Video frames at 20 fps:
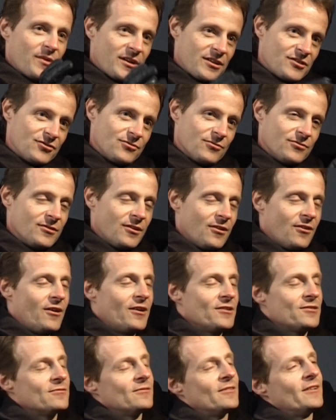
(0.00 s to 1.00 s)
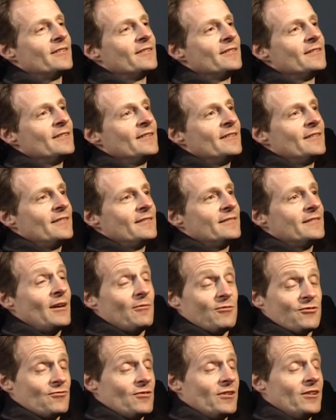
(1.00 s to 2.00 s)
he stood in the lights and all that
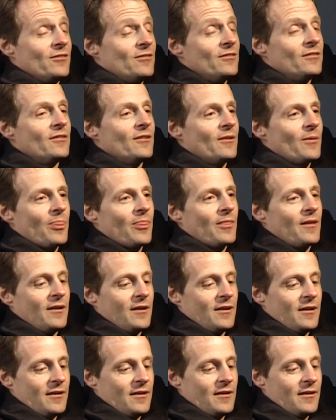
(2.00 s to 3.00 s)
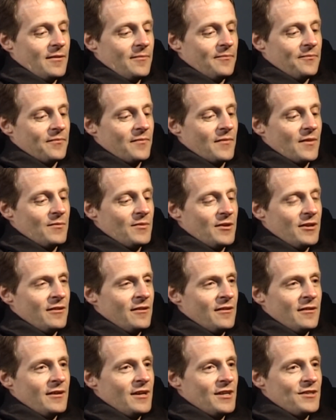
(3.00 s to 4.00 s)
was really good. But
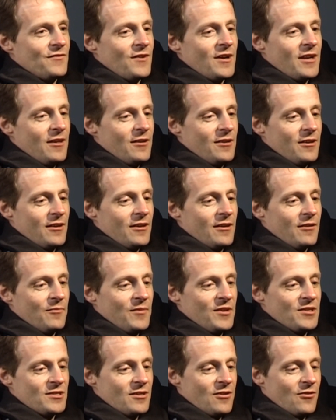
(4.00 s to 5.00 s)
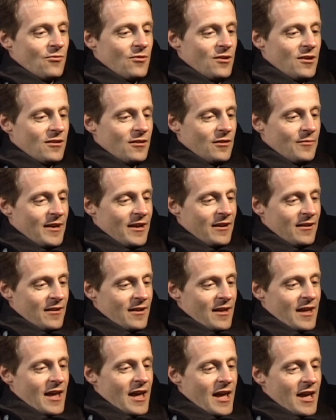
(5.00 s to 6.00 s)
it's funny, you can be so critical about
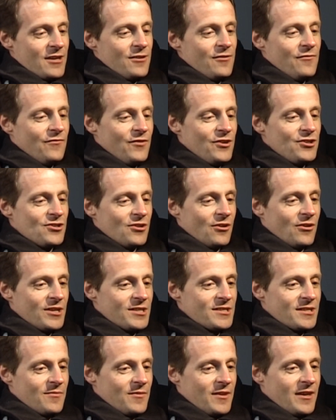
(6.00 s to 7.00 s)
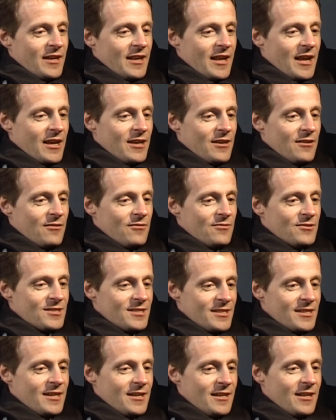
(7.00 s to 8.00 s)
how you visualise something and how you
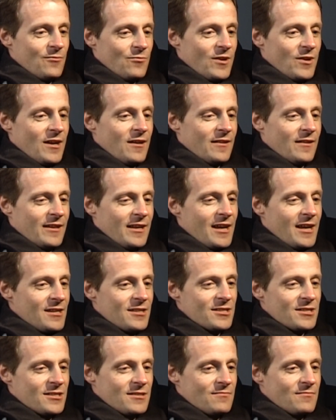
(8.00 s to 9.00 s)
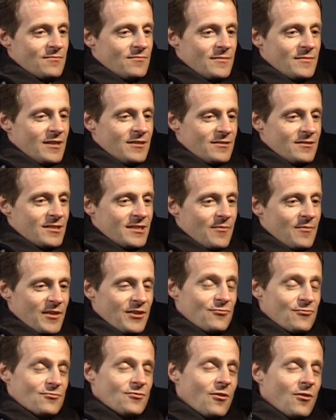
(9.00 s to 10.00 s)
see it in reality, and
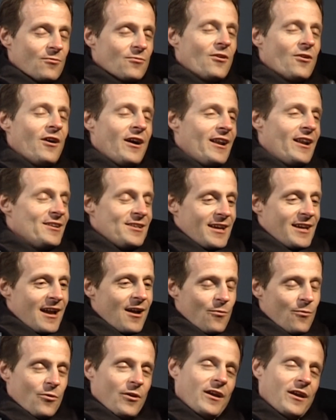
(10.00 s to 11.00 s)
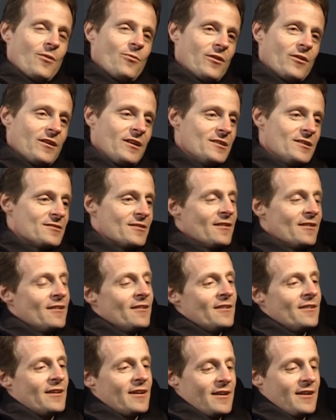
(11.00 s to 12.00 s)
something's not right and you can't work out what it is.
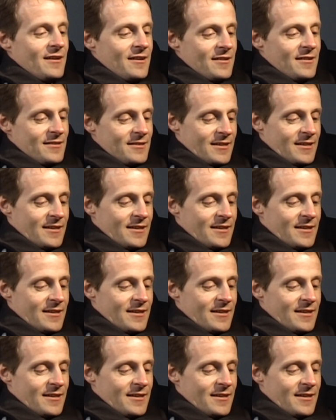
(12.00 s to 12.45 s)
And